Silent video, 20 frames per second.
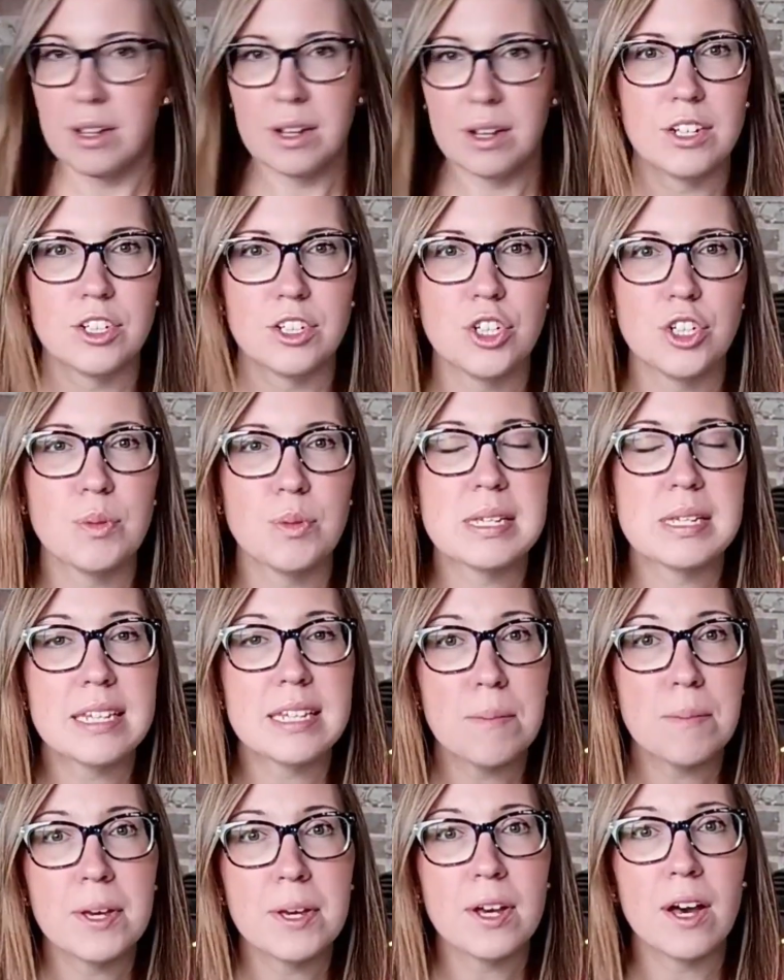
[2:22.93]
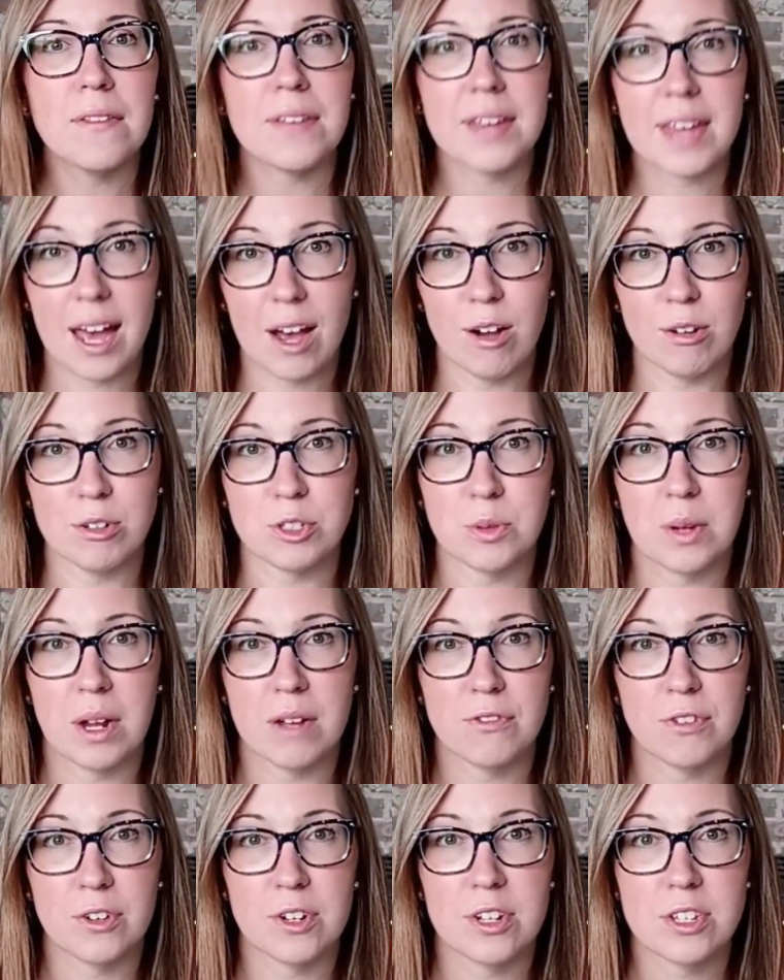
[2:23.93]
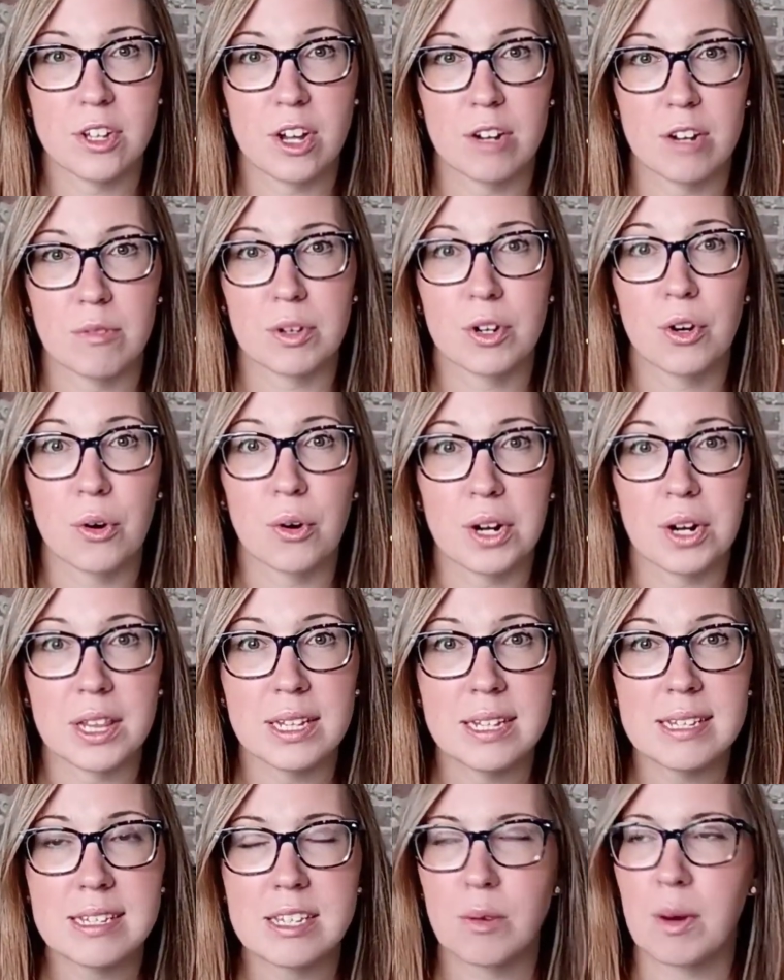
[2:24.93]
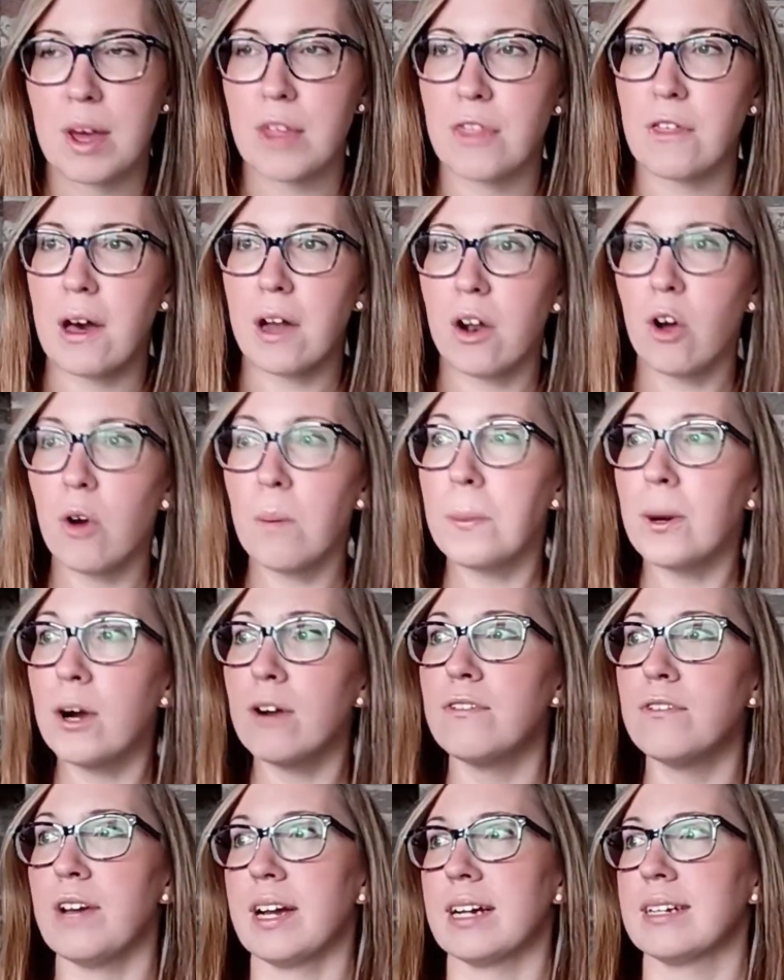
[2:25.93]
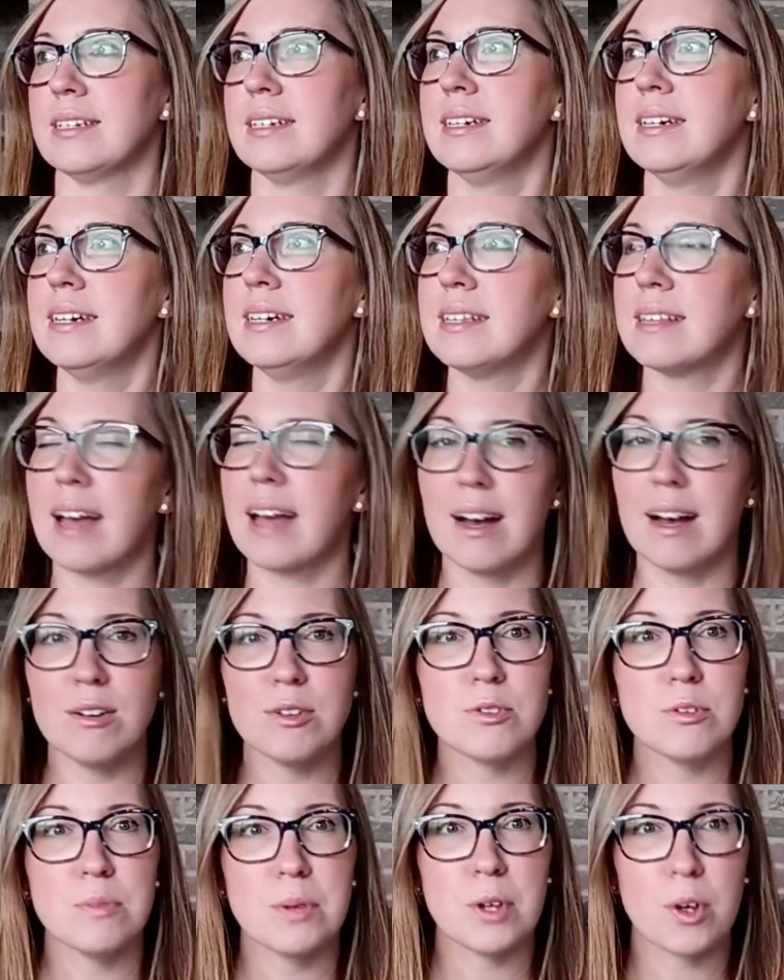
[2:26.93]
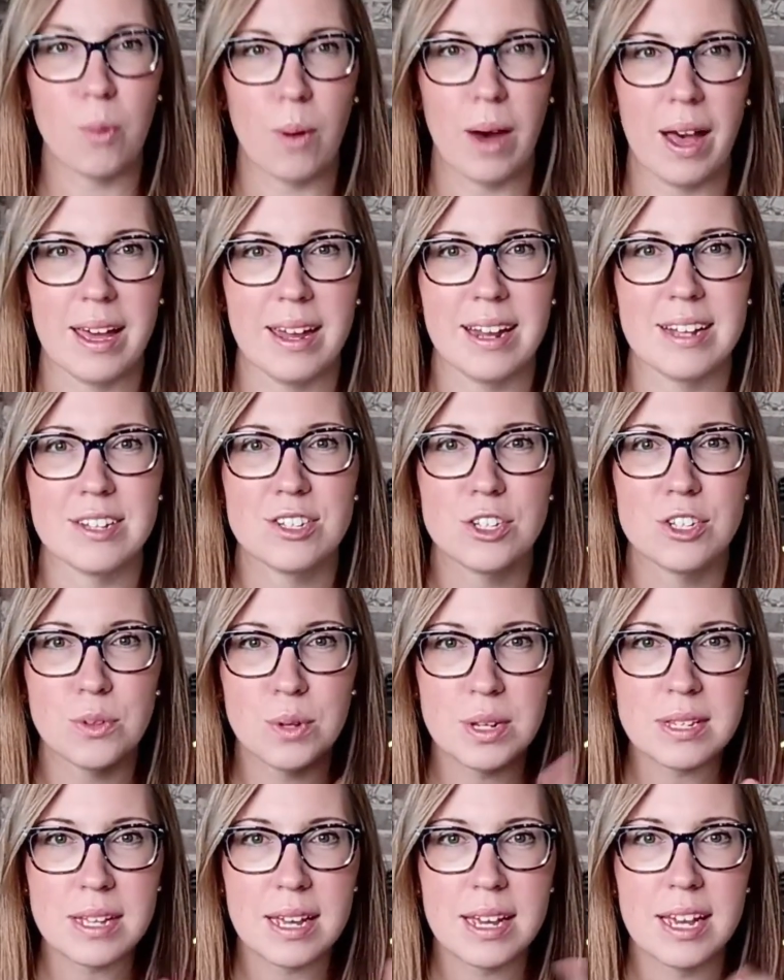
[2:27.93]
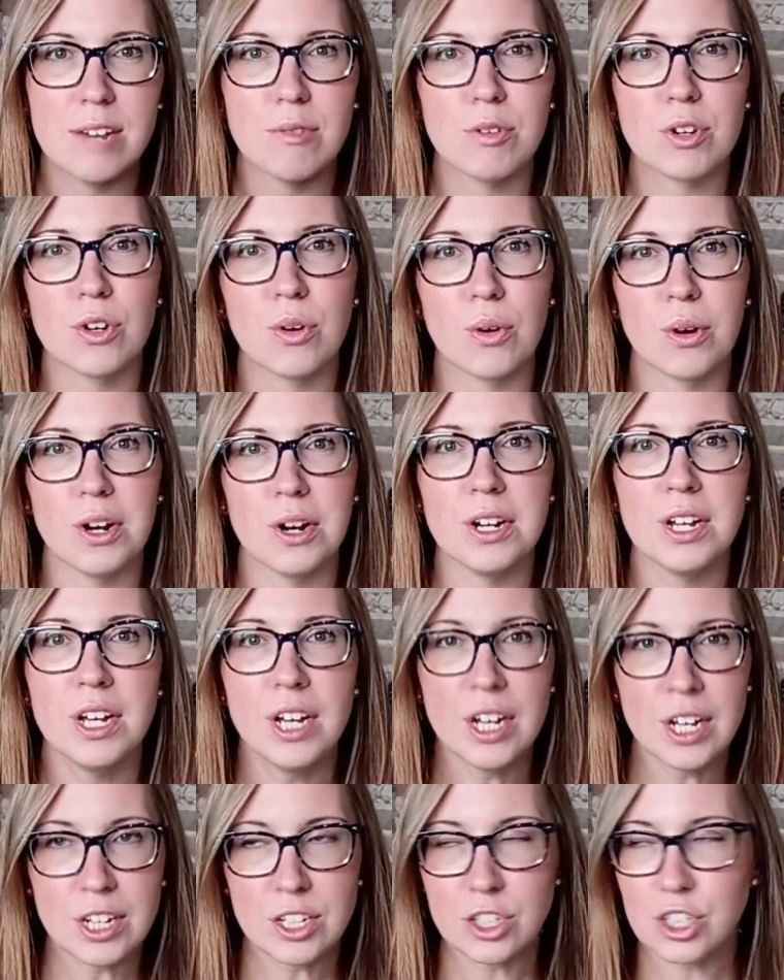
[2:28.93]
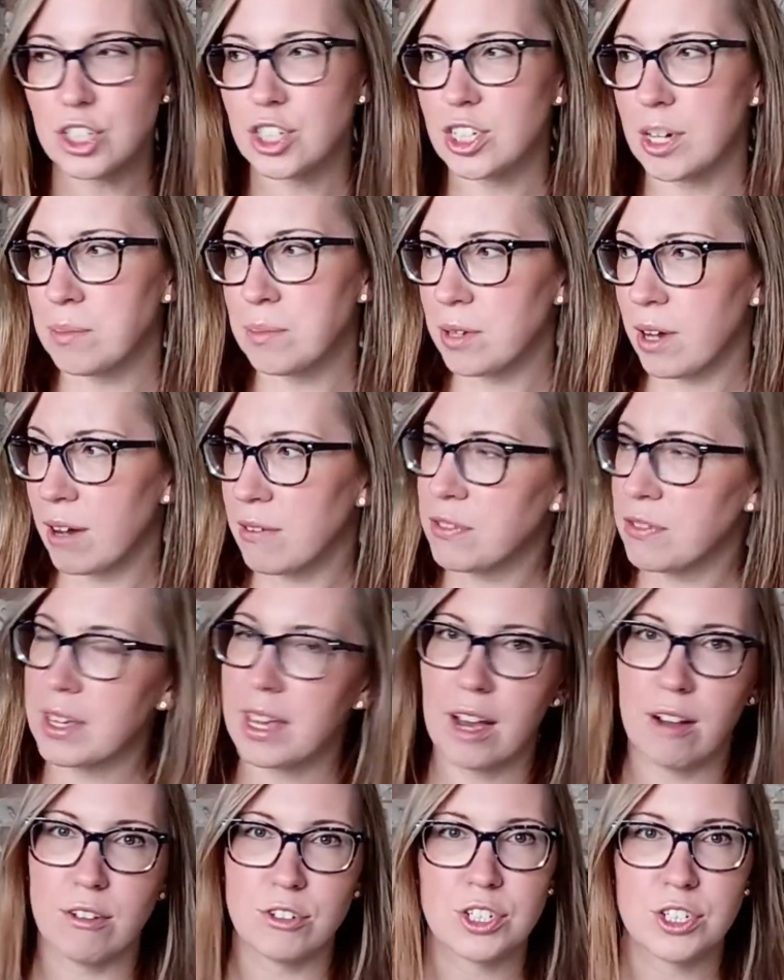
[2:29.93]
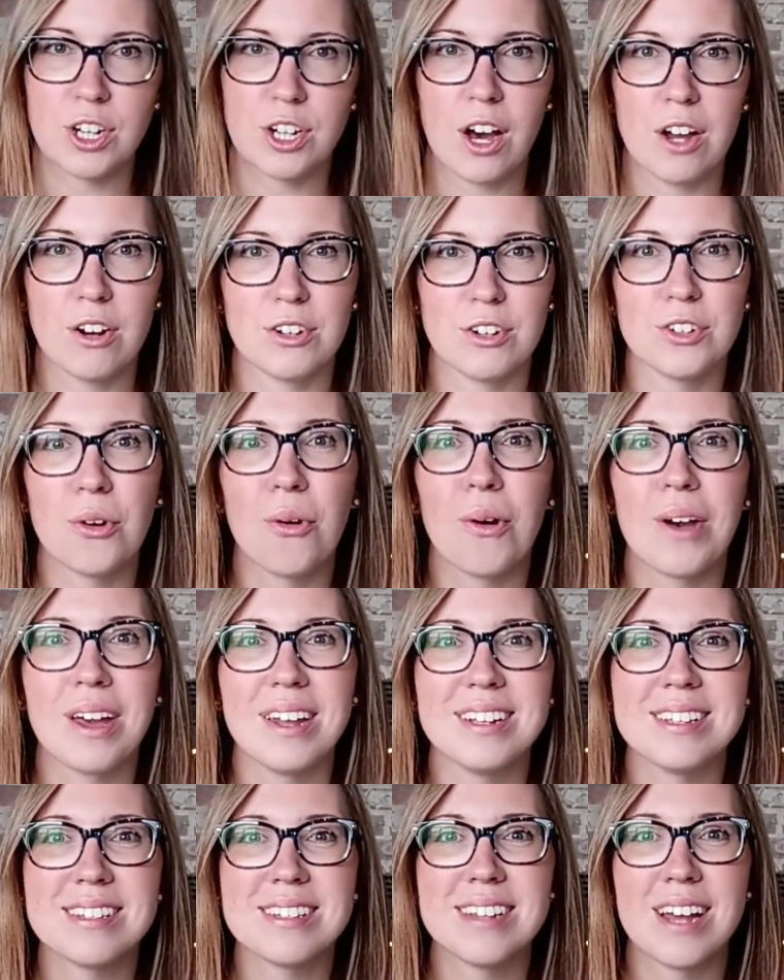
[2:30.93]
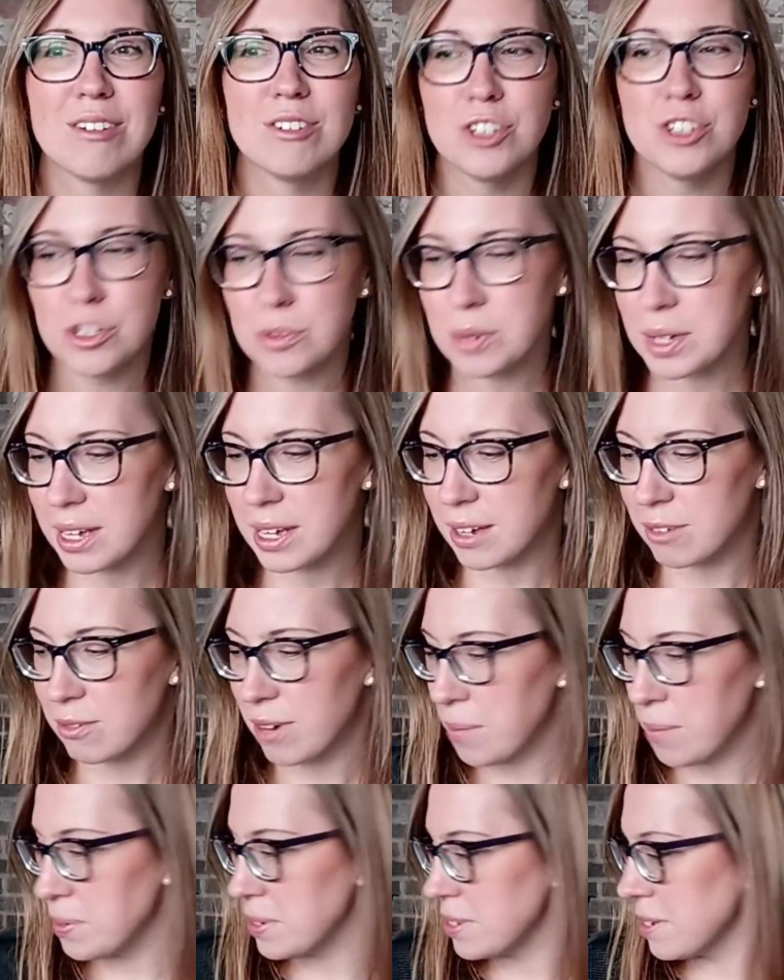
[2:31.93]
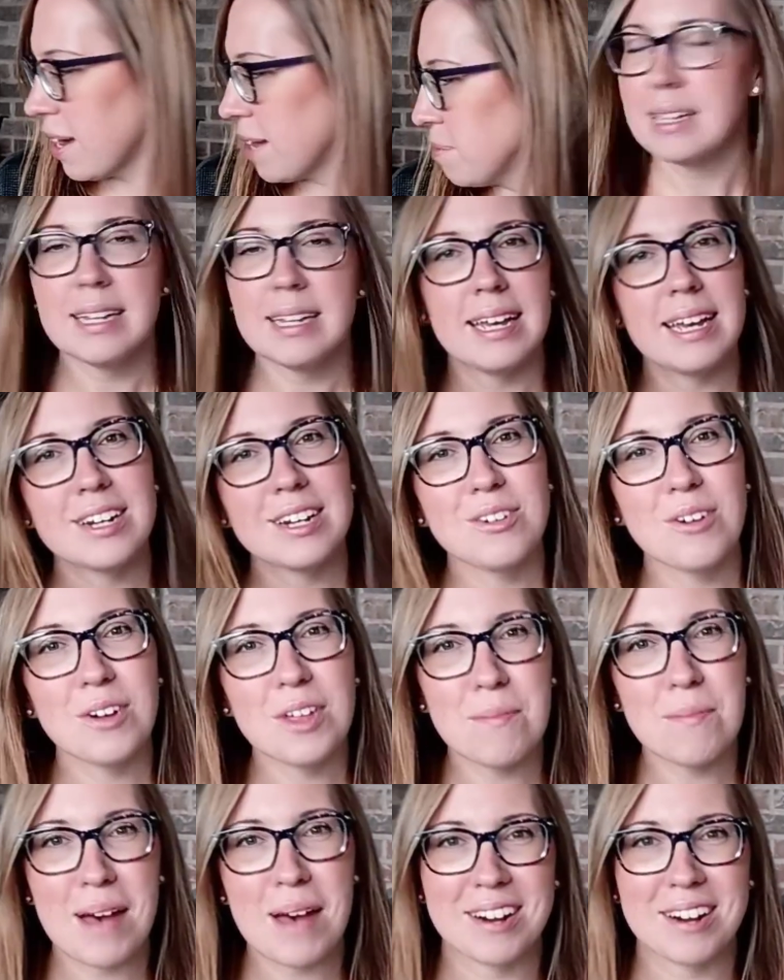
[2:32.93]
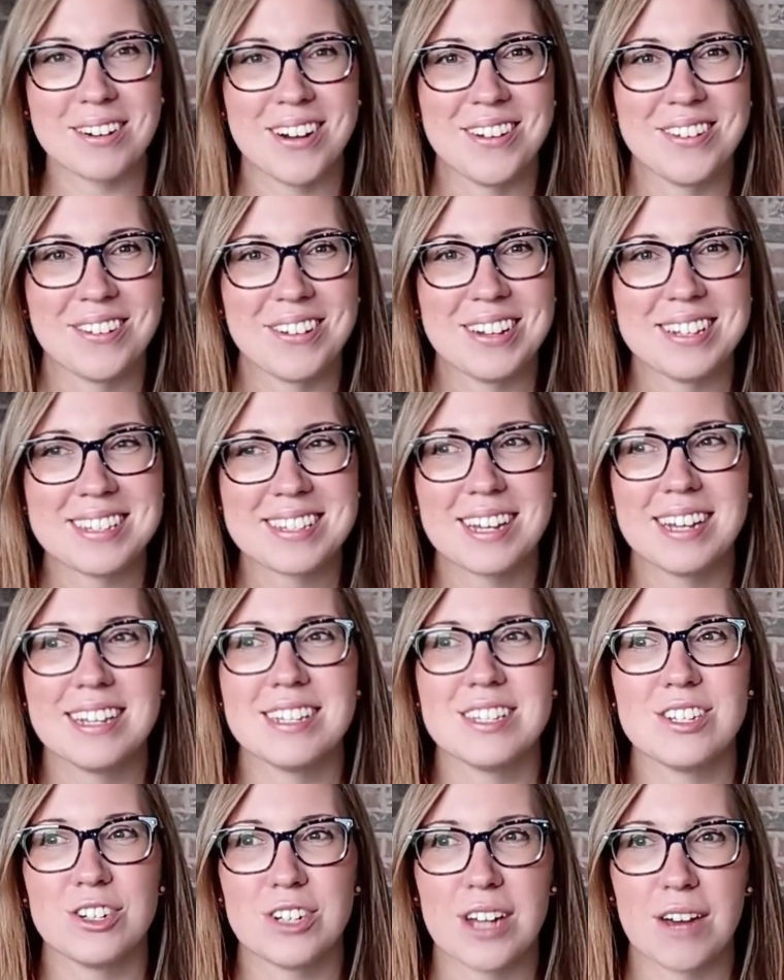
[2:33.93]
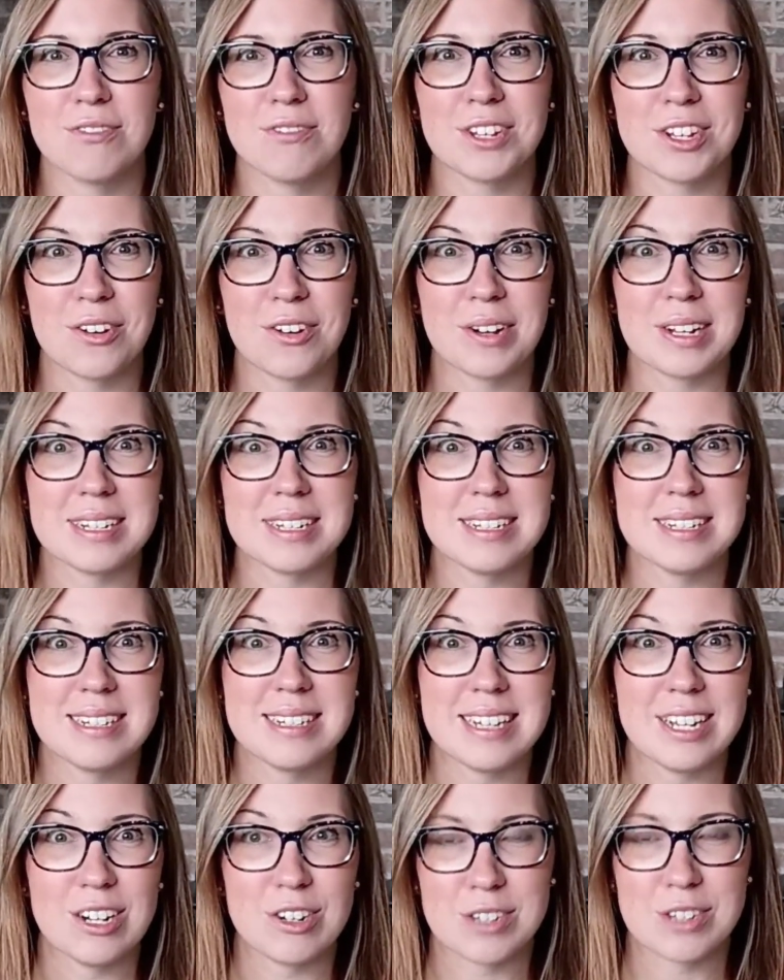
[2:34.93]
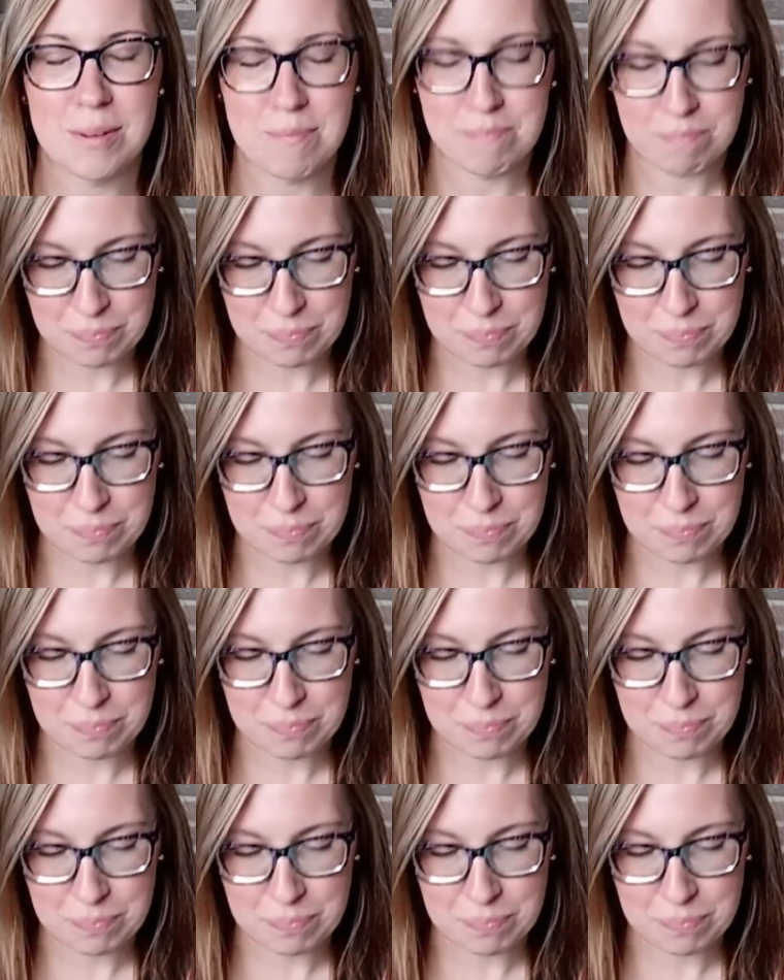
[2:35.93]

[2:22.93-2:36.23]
She was sleeping on the couch when I first started recording this, so I thought, oh, perfect. The house will be quiet. As soon as I hit record, she jumped off the couch and got her toy and is now chewing it right beside me. Ignore the background noise because you're definitely going to hear some.